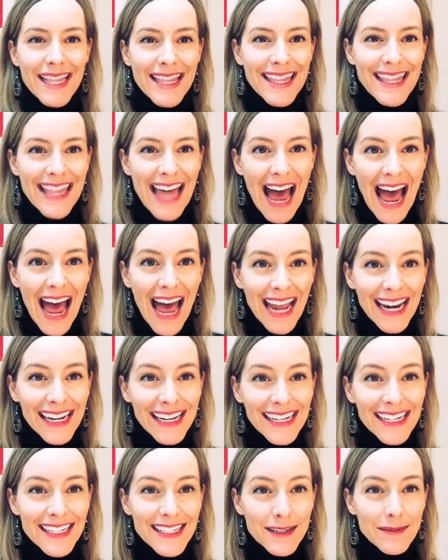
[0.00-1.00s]
that
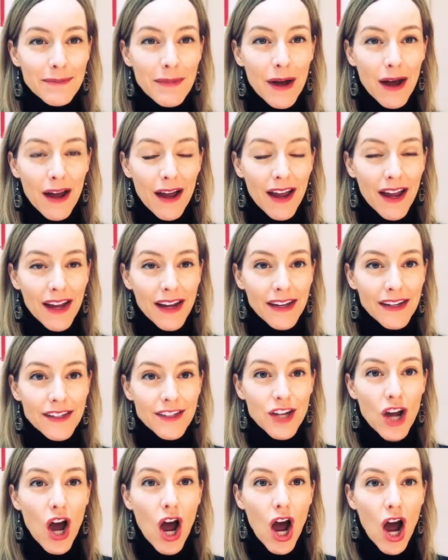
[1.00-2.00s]
is my
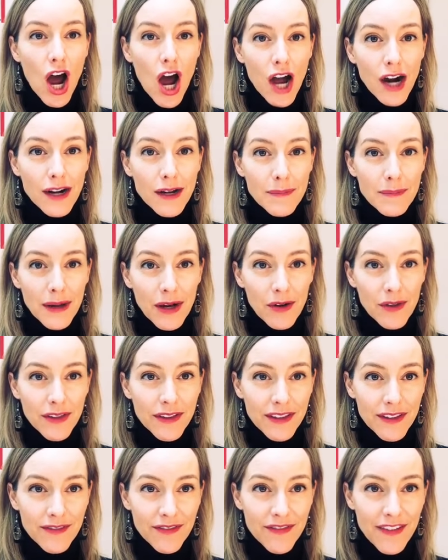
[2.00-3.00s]
talk about the
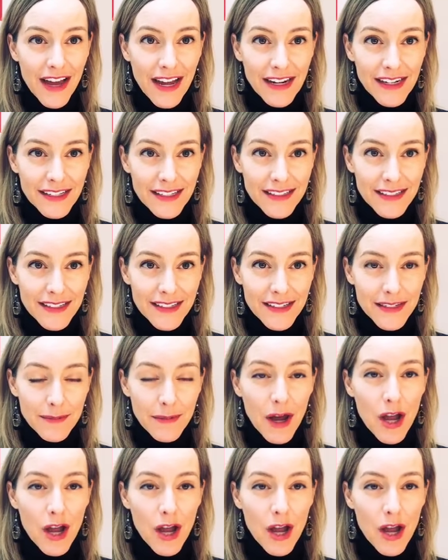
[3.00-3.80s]
lymphatic system.